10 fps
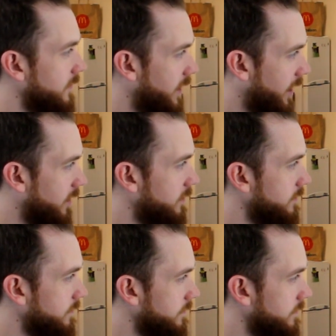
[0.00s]

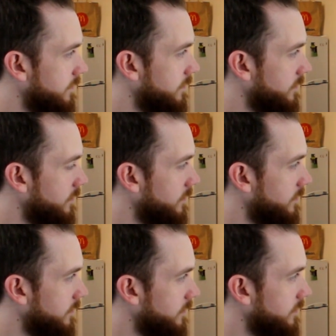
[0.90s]

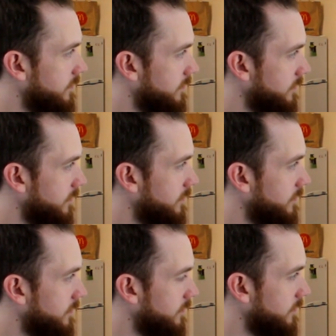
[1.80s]

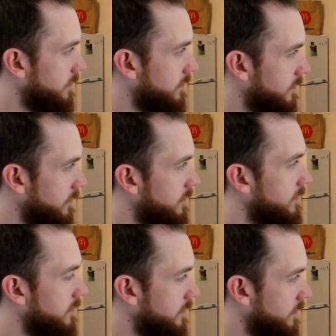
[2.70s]

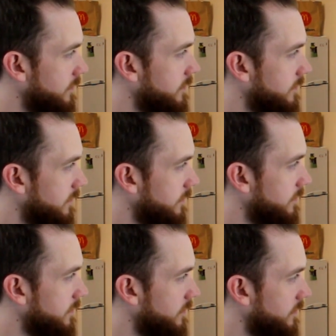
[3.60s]

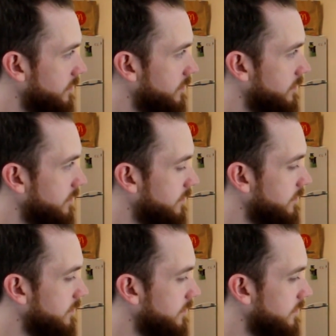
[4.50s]

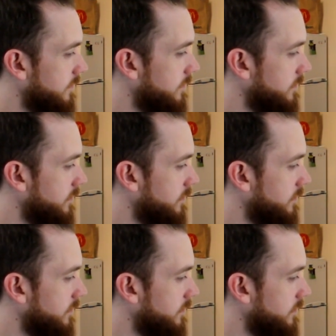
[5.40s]
No words are spoken by the person on screen.